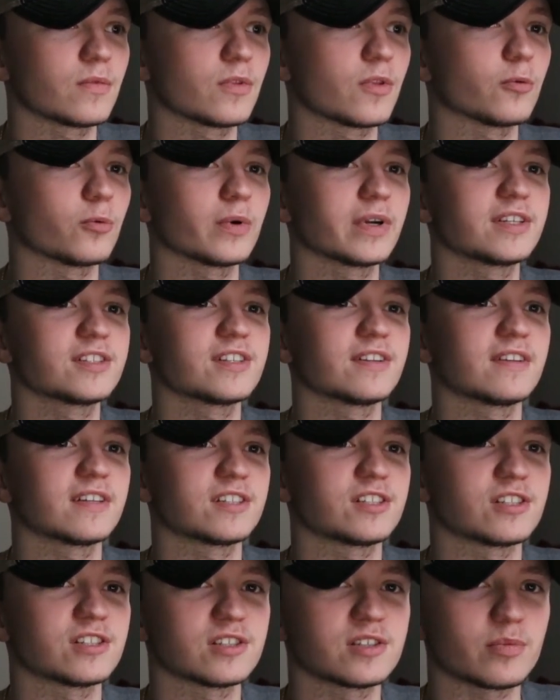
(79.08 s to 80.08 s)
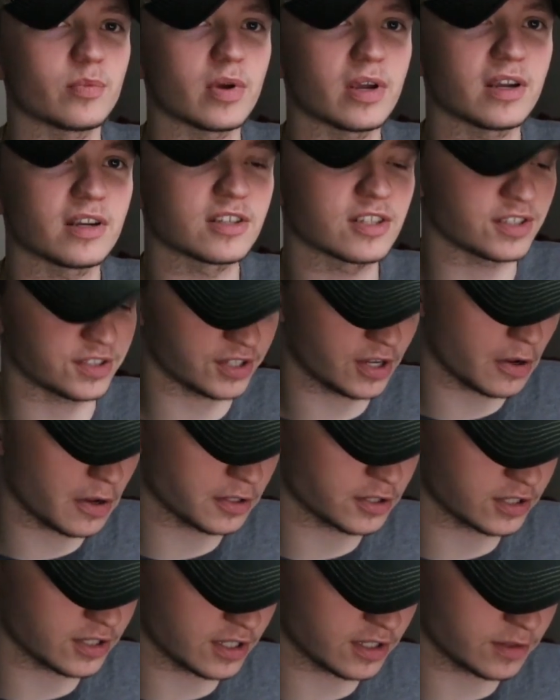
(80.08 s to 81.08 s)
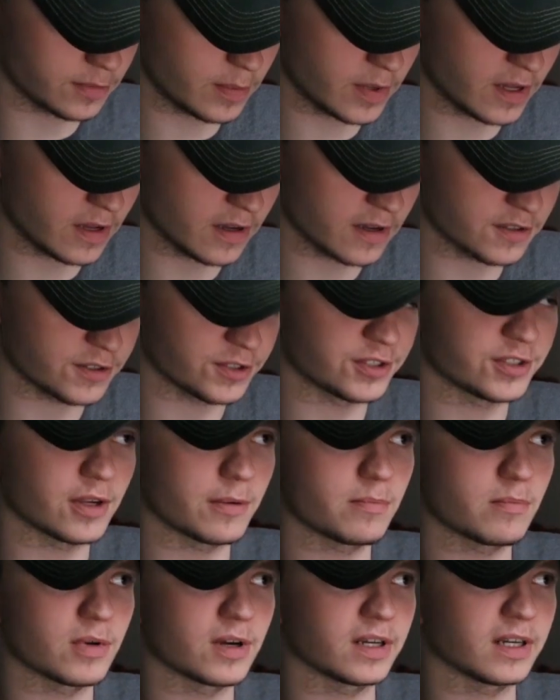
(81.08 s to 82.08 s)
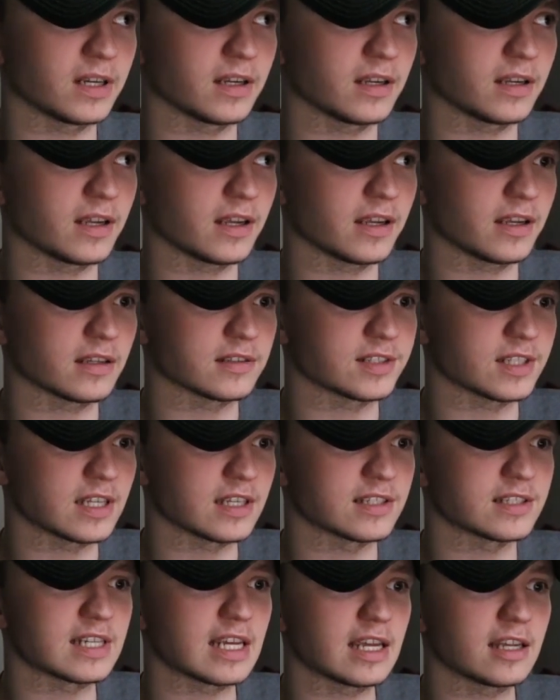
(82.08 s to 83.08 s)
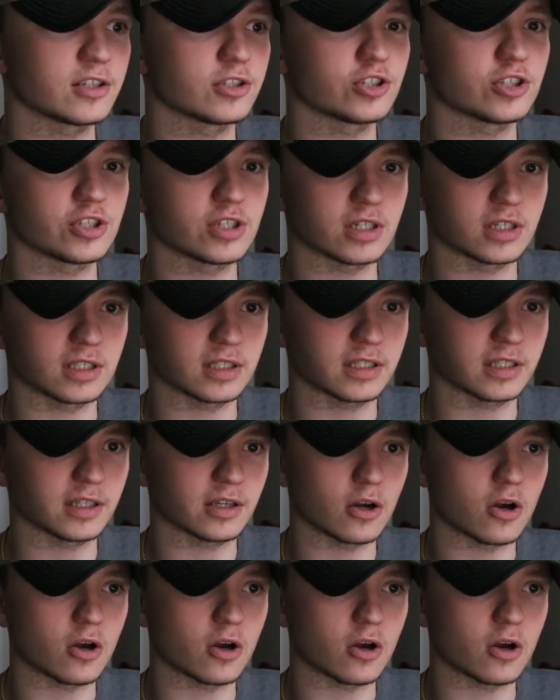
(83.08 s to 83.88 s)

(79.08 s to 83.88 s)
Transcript: the reason this is being discussed is because somebody is intentionally,